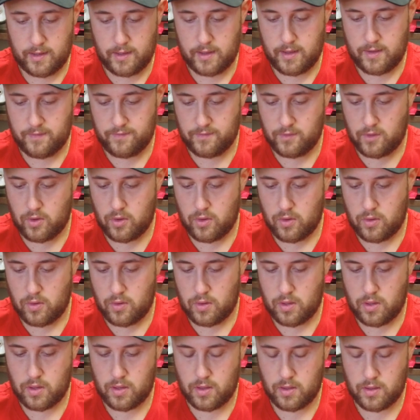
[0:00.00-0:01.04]

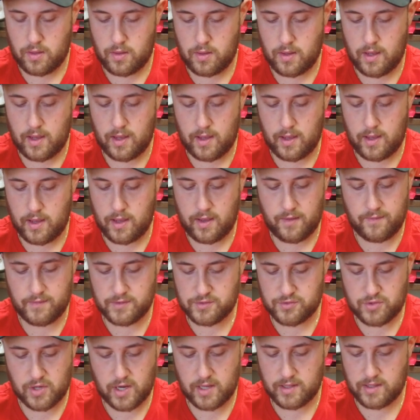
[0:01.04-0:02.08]
haven't
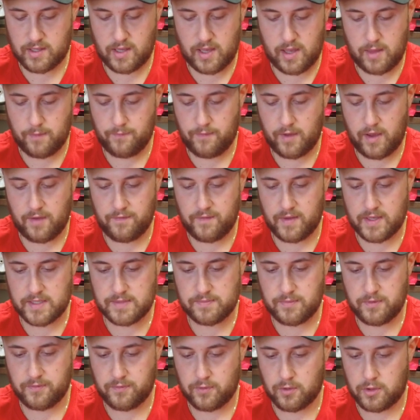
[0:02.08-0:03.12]
tried the M5S
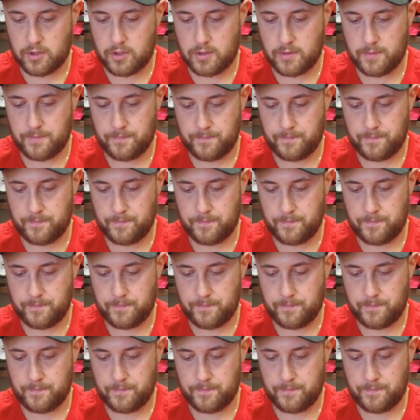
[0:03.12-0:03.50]
before,